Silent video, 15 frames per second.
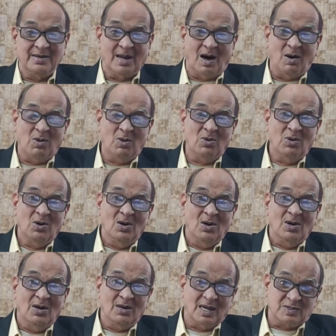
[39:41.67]
Now,
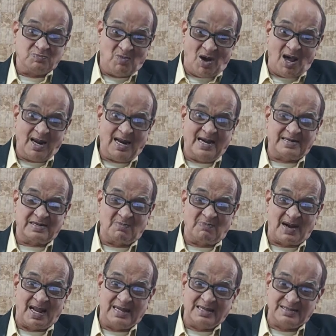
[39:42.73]
a small
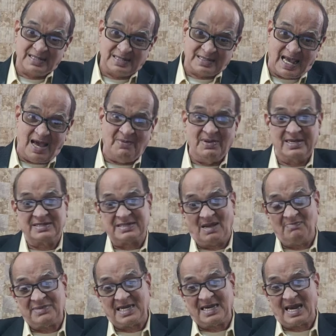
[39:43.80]
enterprise is having
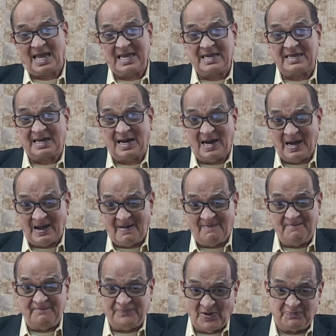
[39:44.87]
something like
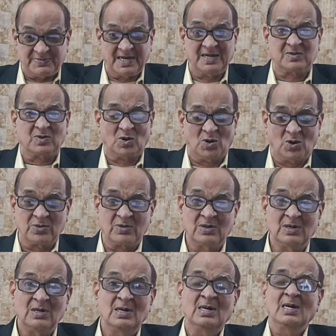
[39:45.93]
uh, 50 crore
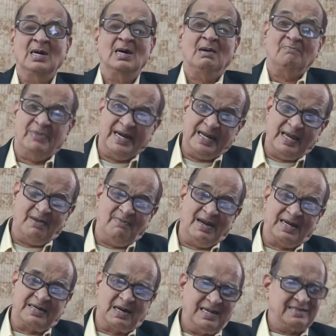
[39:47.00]
medium
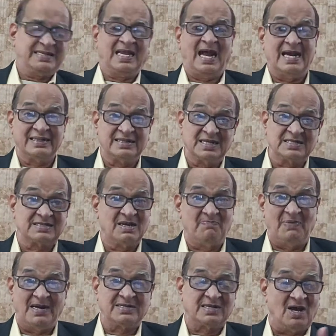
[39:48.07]
and see and this
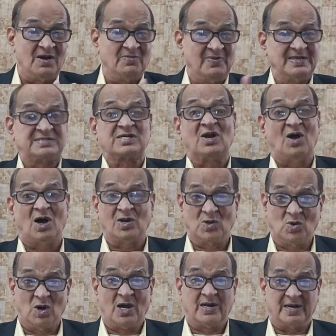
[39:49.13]
depends on which law
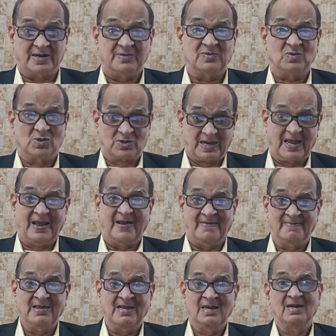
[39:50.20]
you are in
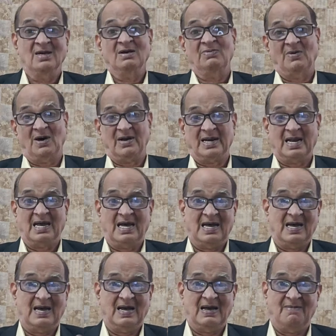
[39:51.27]
okay for
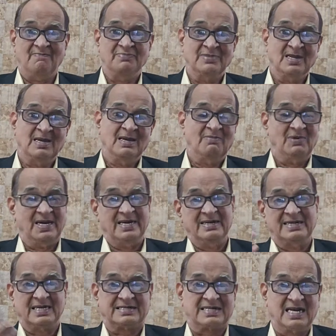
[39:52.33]
uh, for
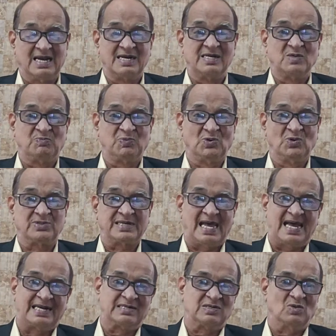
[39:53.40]
industrial dispute
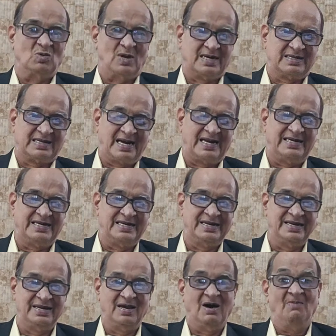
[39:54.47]
act one
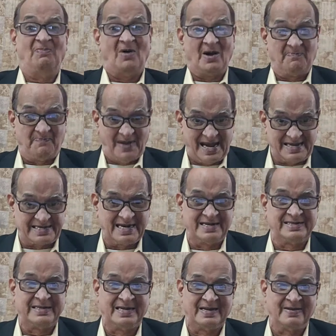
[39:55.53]
criteria for
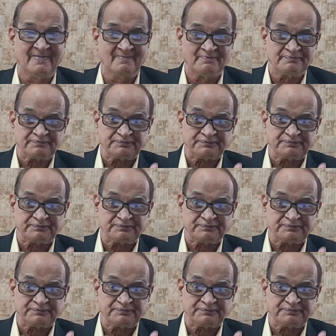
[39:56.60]
patenting